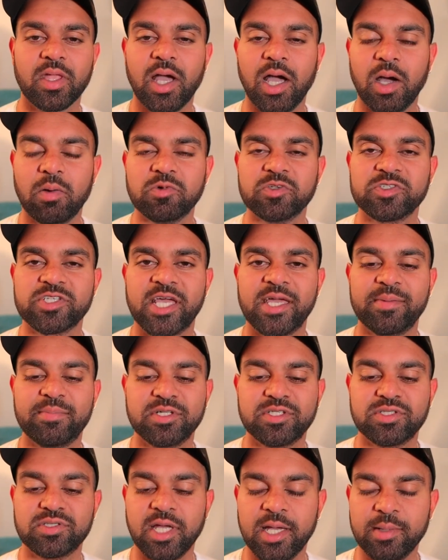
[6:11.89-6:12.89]
I was
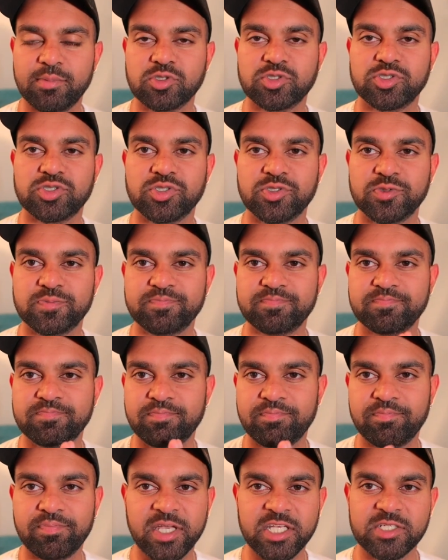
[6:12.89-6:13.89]
able to
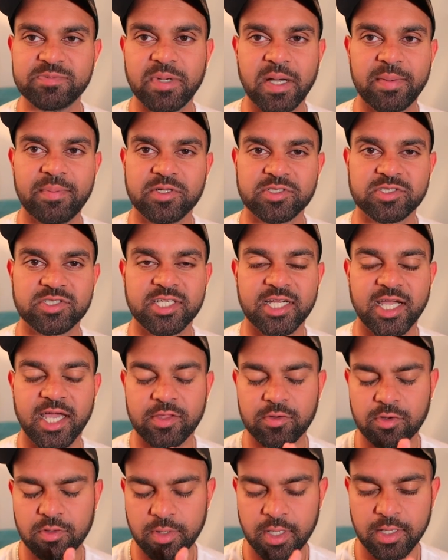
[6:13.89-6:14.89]
piece my puzzle
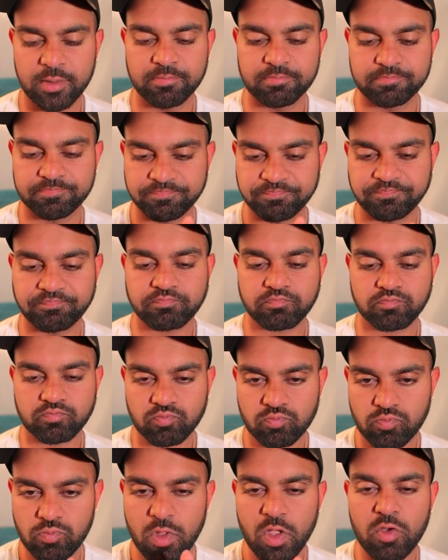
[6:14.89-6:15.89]
together and
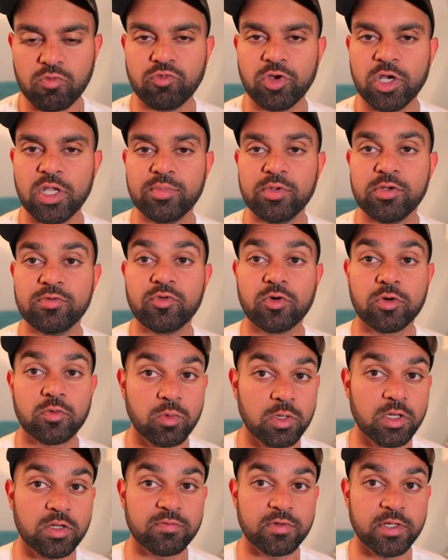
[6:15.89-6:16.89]
really move forward
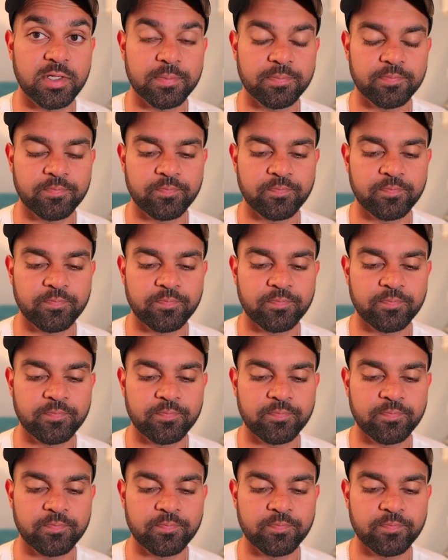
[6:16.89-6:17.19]
wonderfully.